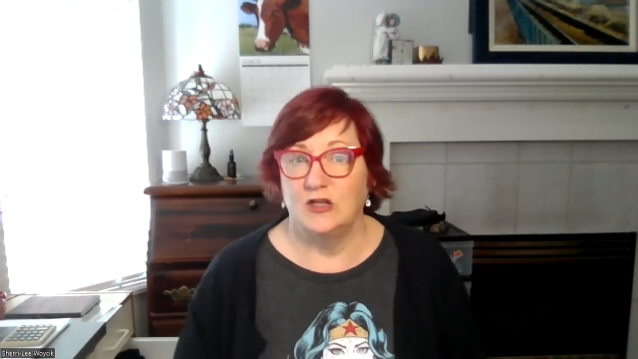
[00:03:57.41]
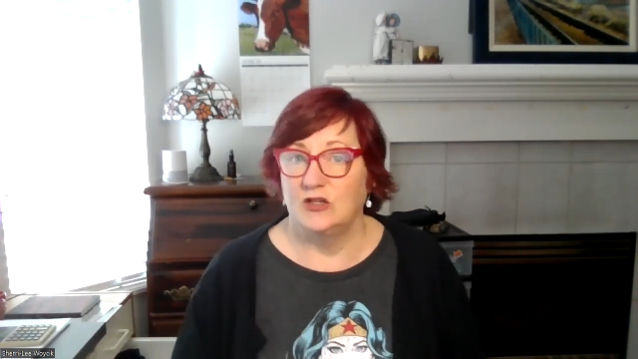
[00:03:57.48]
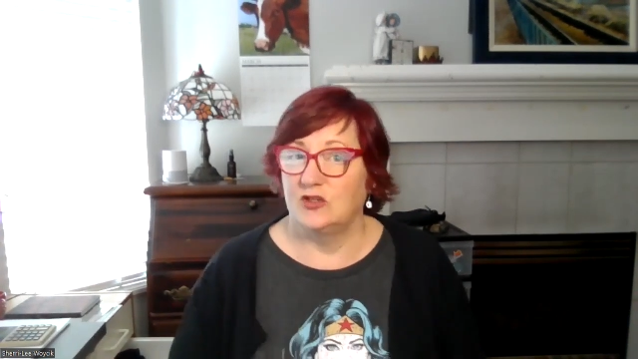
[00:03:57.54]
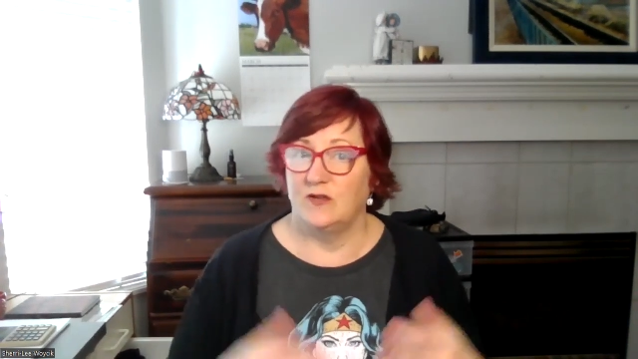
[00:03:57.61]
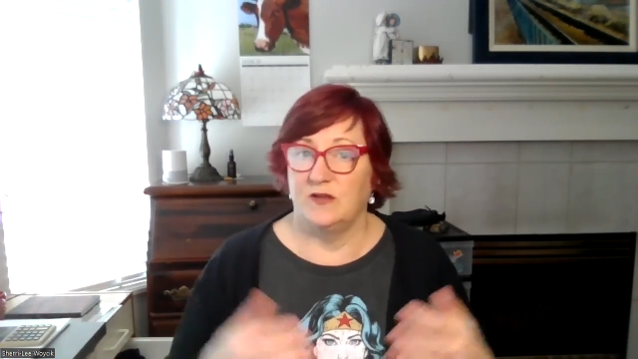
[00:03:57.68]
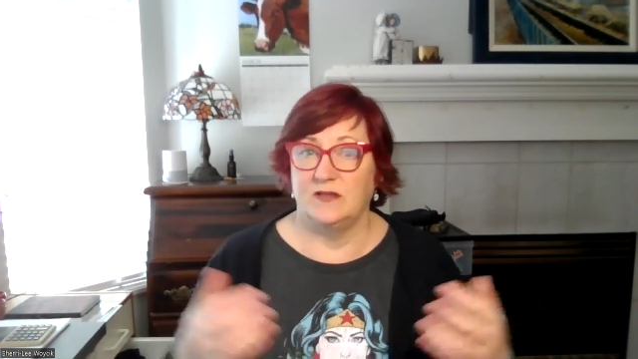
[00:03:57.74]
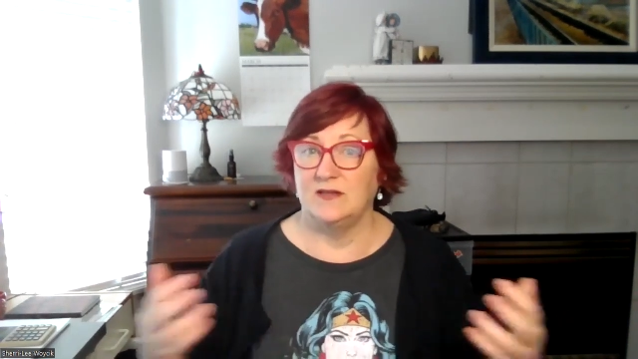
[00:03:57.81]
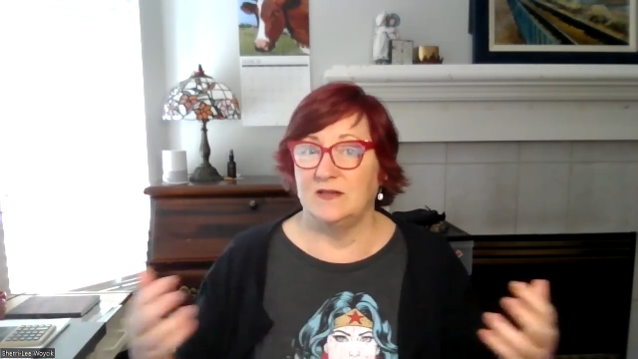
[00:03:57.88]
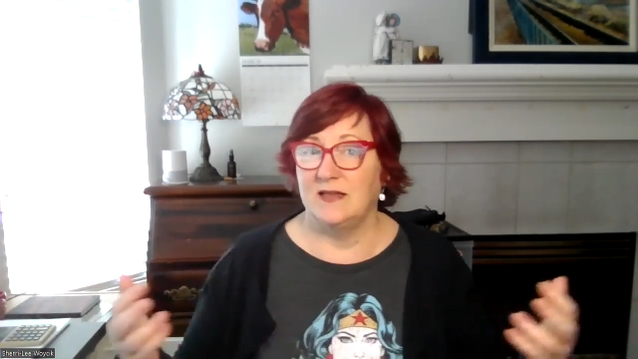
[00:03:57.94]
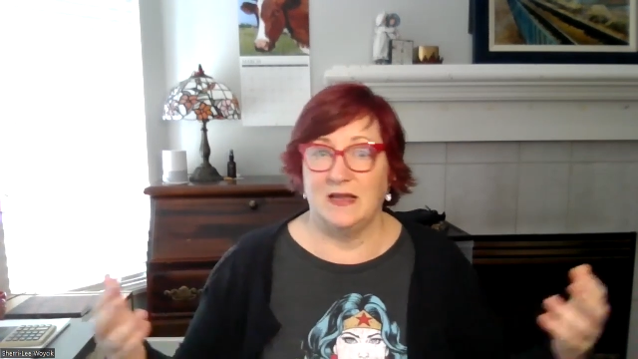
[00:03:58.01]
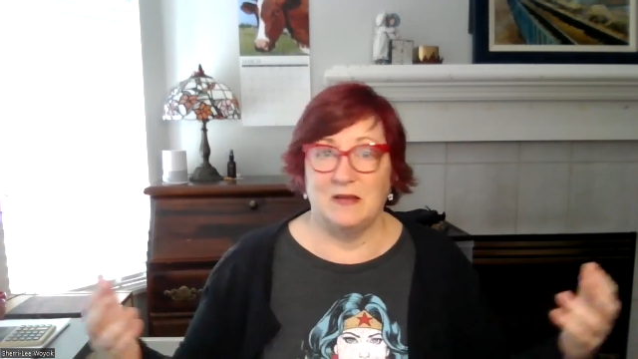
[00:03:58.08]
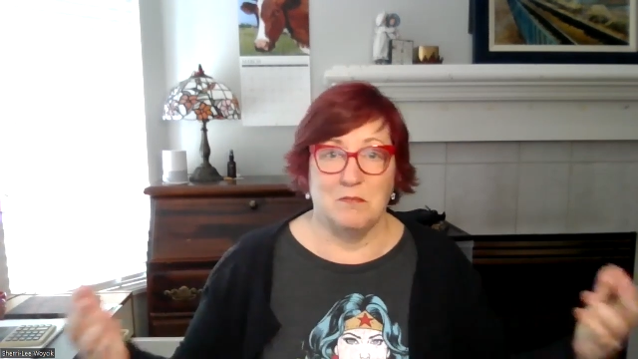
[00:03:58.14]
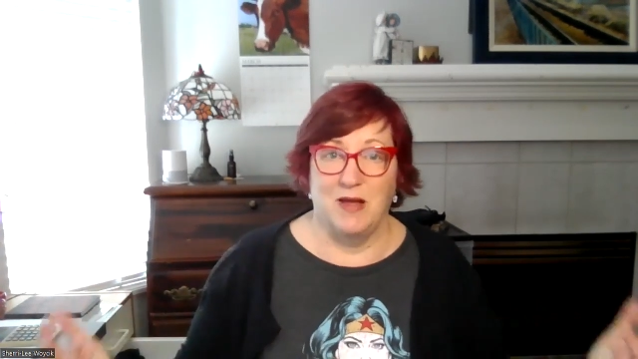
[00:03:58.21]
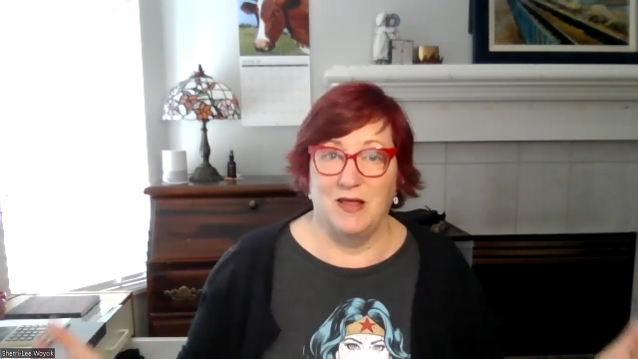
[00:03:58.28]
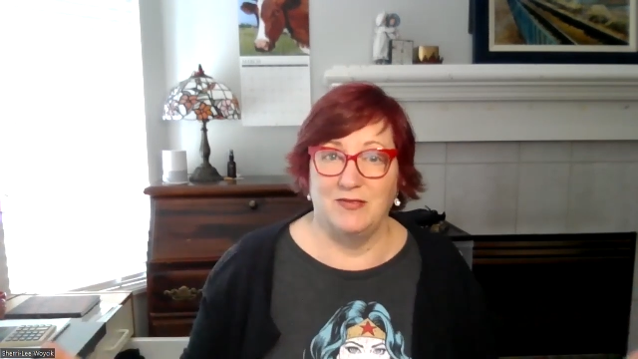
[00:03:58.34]
So this is
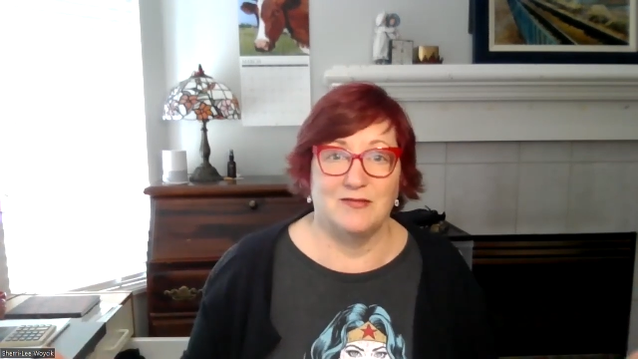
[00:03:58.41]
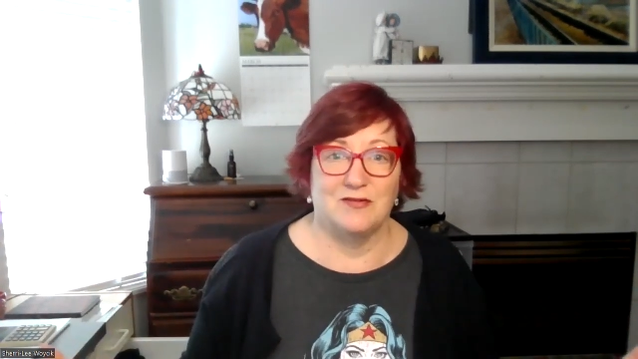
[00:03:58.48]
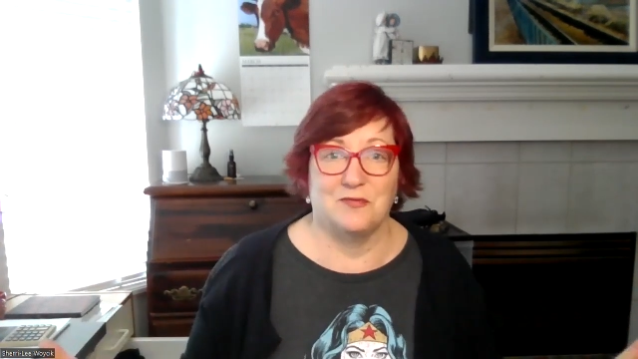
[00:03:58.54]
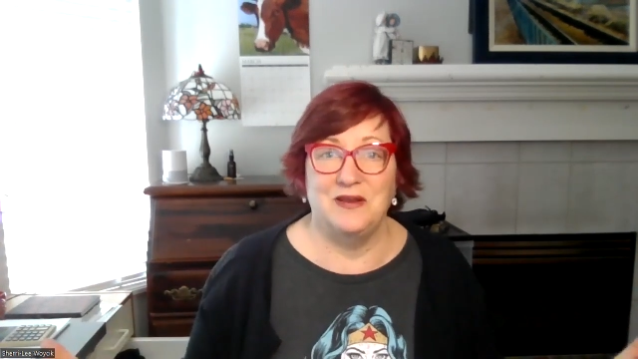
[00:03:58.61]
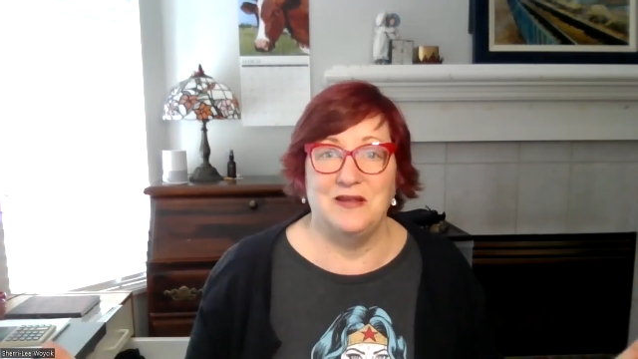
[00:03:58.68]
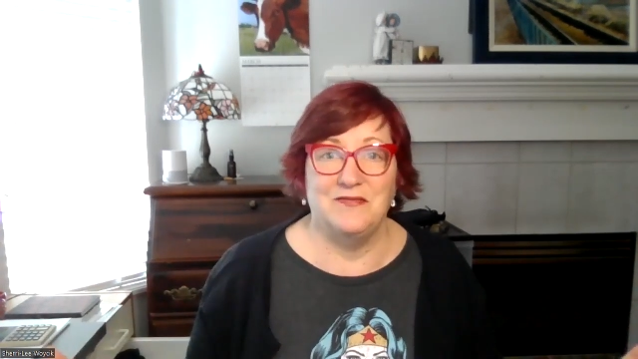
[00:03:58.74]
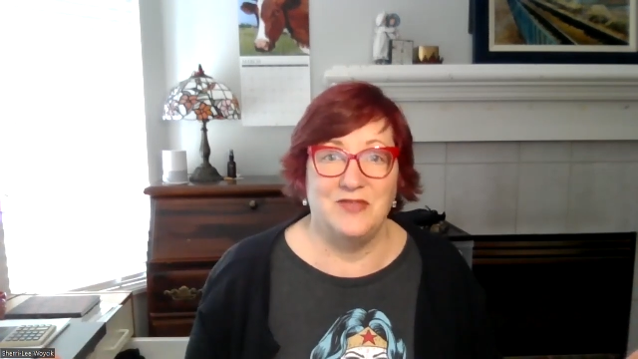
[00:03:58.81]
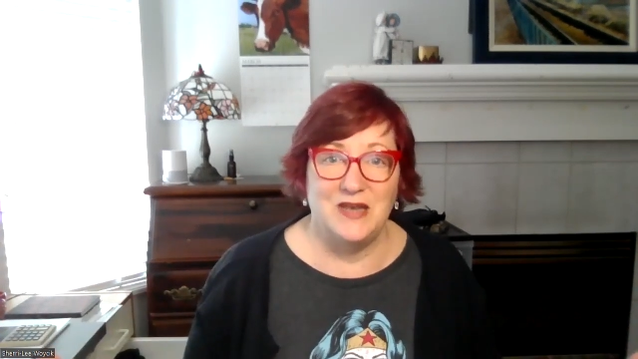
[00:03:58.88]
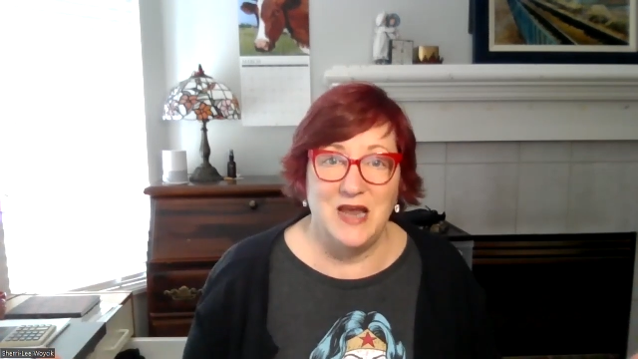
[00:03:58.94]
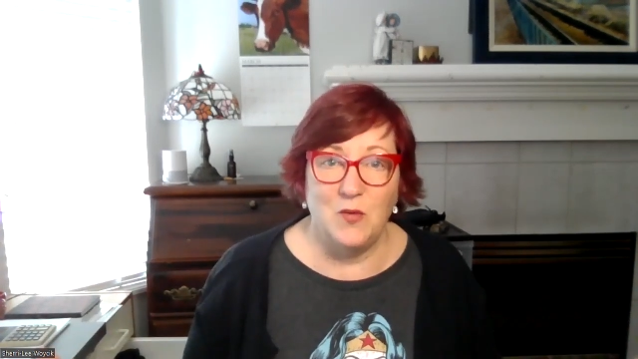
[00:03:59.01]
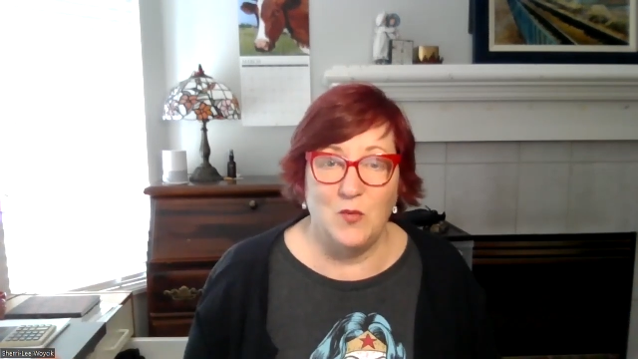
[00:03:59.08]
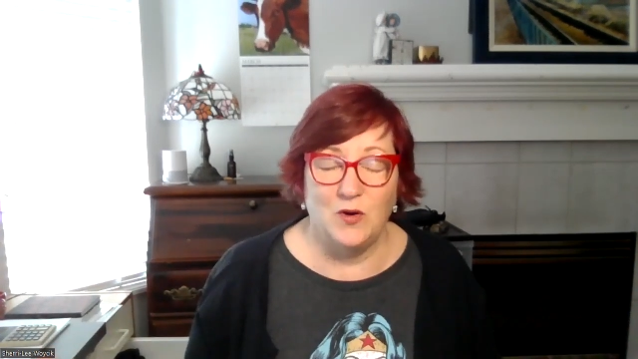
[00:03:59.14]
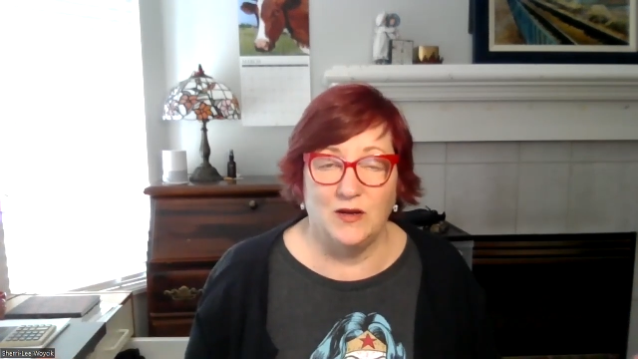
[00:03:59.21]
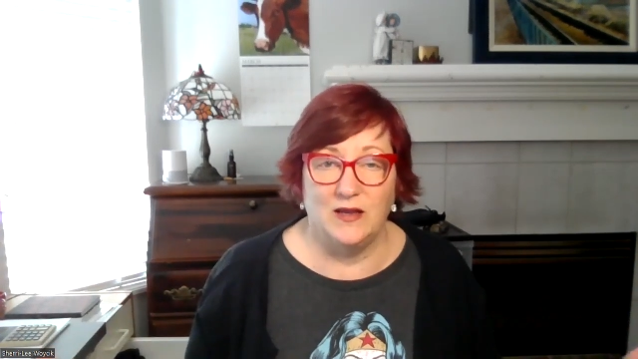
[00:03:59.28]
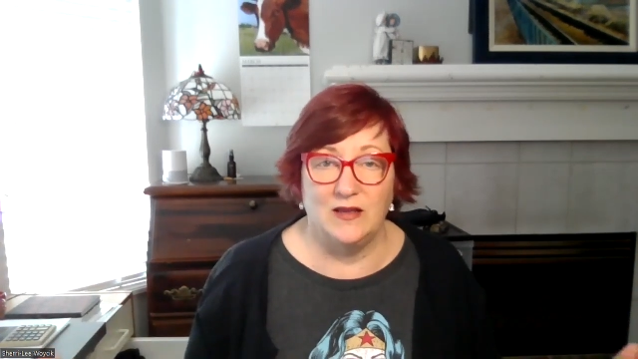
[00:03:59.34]
like month 3 of the
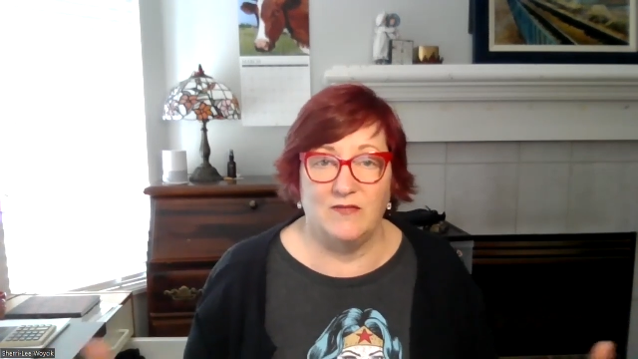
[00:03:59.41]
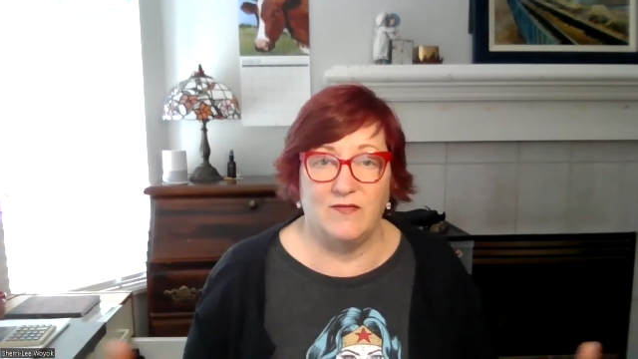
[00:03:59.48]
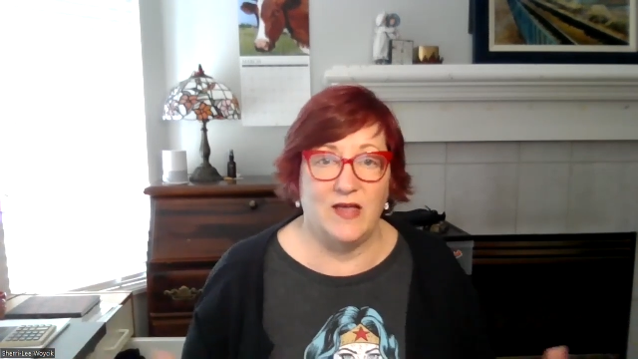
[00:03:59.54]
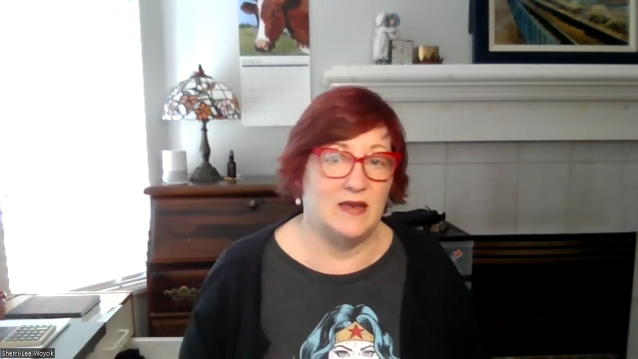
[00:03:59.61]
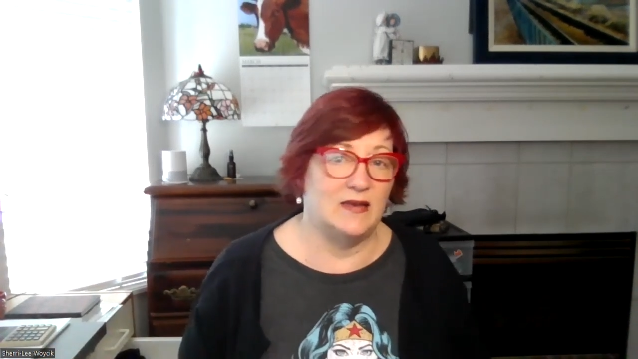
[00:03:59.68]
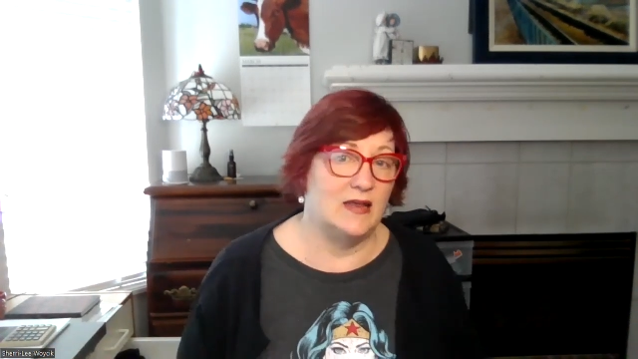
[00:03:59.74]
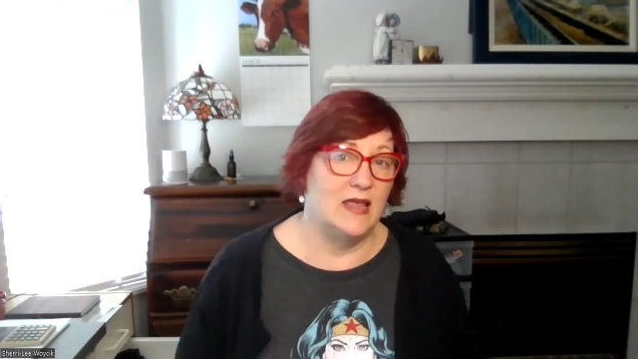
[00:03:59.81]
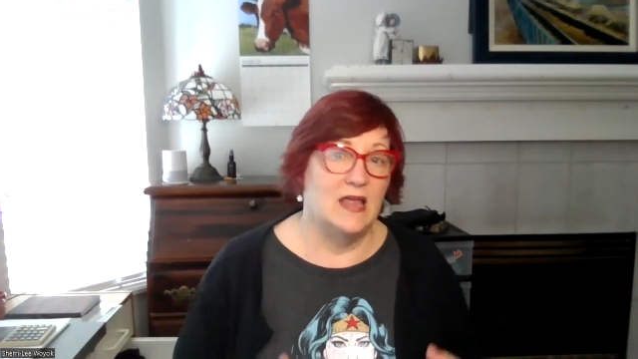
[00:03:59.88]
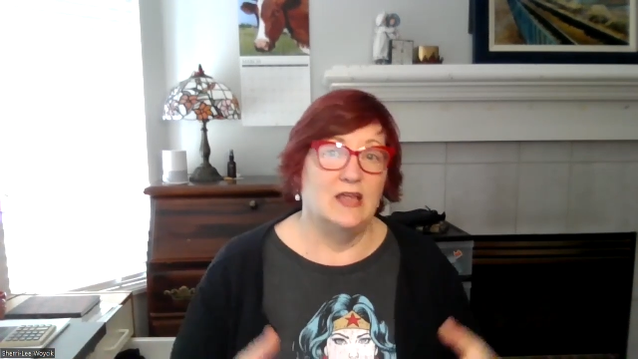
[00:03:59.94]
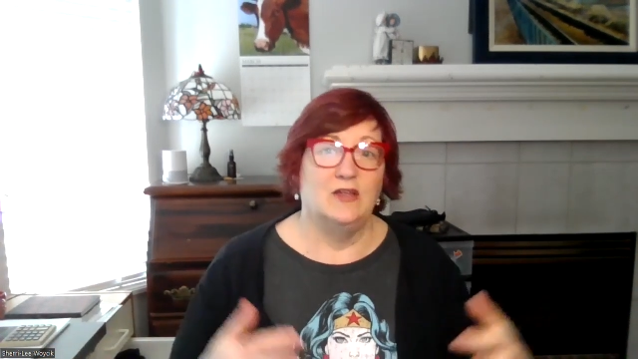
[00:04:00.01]
networking event.